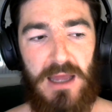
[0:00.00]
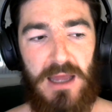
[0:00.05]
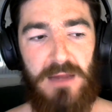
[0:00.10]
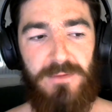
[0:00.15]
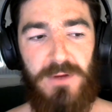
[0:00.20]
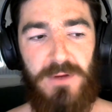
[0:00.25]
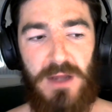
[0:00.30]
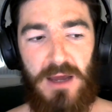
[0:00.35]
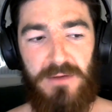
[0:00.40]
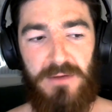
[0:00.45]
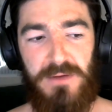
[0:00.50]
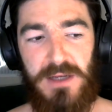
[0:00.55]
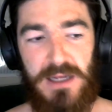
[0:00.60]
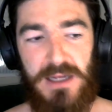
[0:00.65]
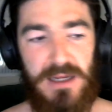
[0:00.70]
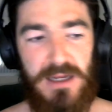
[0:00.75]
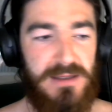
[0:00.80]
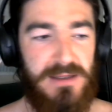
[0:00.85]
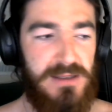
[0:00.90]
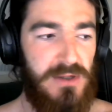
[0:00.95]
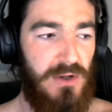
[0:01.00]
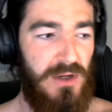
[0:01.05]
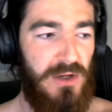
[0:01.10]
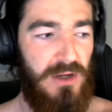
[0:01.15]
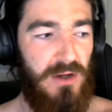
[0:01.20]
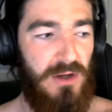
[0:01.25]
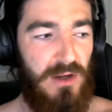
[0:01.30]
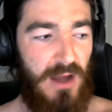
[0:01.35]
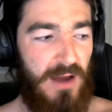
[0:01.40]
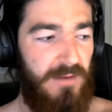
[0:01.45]
if you have kids or
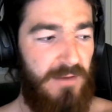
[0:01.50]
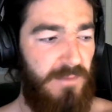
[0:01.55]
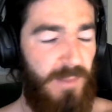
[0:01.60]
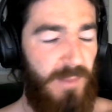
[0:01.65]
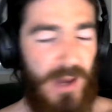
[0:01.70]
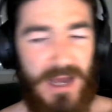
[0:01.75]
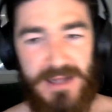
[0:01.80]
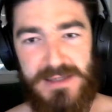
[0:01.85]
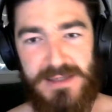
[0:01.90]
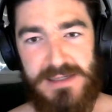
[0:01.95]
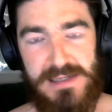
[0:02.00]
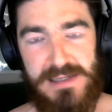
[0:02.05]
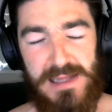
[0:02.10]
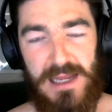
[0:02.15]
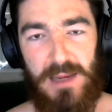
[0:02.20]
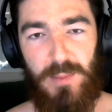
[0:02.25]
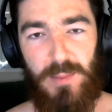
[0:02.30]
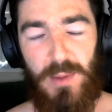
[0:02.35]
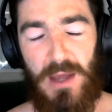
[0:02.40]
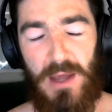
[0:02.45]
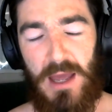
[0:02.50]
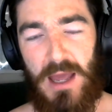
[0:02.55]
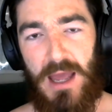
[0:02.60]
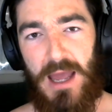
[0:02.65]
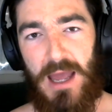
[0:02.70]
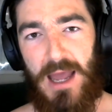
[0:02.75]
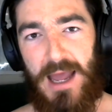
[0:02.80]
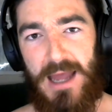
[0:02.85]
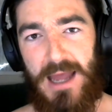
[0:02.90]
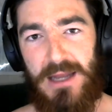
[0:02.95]
you have bad sleep
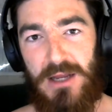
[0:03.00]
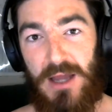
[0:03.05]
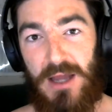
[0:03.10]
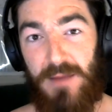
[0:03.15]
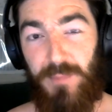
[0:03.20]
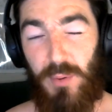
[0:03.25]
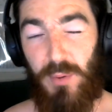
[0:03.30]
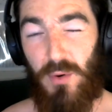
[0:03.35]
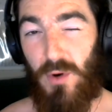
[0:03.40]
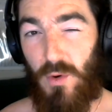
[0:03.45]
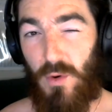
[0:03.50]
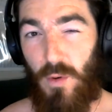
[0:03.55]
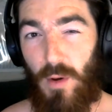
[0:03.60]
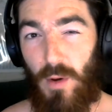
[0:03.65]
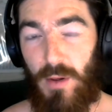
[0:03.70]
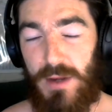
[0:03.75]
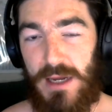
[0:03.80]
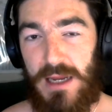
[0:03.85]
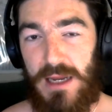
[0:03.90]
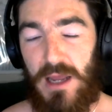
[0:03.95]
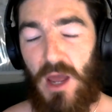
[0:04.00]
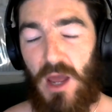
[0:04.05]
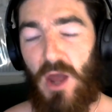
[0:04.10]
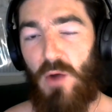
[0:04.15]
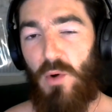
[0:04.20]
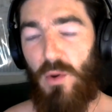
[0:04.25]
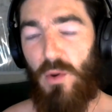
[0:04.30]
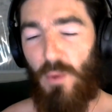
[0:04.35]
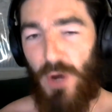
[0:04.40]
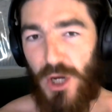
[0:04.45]
and you have poor quality,
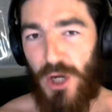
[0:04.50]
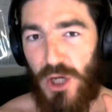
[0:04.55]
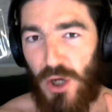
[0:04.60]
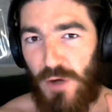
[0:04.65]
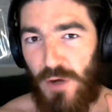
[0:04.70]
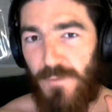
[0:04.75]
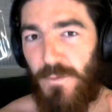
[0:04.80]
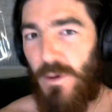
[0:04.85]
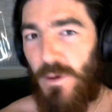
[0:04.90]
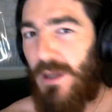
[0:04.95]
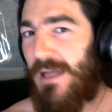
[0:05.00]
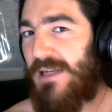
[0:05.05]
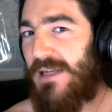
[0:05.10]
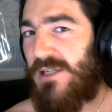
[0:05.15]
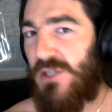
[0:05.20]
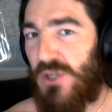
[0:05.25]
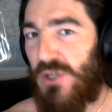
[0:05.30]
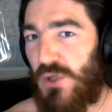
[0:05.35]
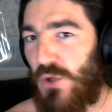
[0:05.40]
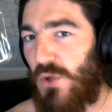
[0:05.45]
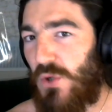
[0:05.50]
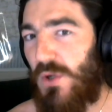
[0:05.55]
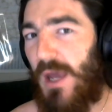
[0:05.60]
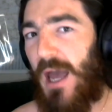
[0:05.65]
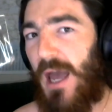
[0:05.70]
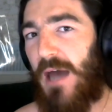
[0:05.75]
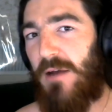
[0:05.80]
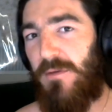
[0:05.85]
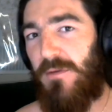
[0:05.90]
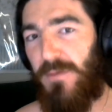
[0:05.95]
we want to go for at least 2
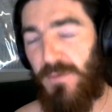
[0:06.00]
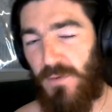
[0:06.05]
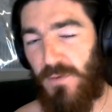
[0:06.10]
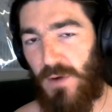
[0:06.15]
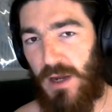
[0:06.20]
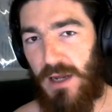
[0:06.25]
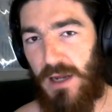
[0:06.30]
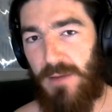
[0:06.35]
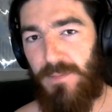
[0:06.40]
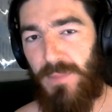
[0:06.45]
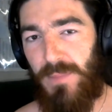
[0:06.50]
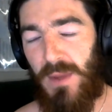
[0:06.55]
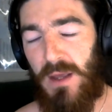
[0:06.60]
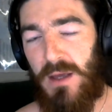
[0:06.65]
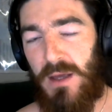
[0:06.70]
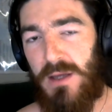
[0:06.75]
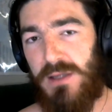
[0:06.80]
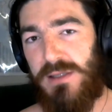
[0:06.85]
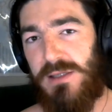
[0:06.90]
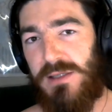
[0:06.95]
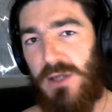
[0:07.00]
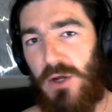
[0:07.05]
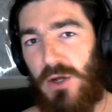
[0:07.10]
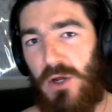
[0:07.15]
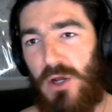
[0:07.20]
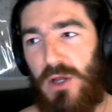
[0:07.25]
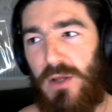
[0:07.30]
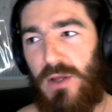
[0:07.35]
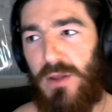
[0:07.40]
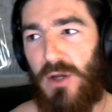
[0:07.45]
out of 3.
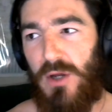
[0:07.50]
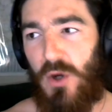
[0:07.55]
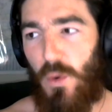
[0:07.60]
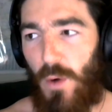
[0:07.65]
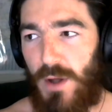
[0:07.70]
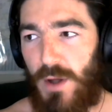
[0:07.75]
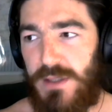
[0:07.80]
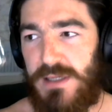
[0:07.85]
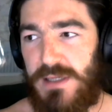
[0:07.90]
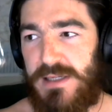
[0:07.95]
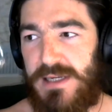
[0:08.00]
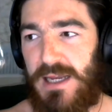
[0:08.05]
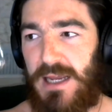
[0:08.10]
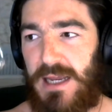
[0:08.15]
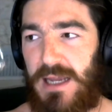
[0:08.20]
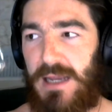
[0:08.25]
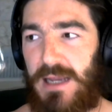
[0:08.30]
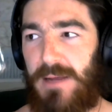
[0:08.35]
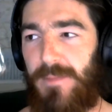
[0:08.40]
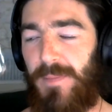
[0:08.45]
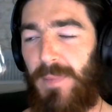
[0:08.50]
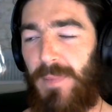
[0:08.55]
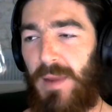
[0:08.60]
So the quantity,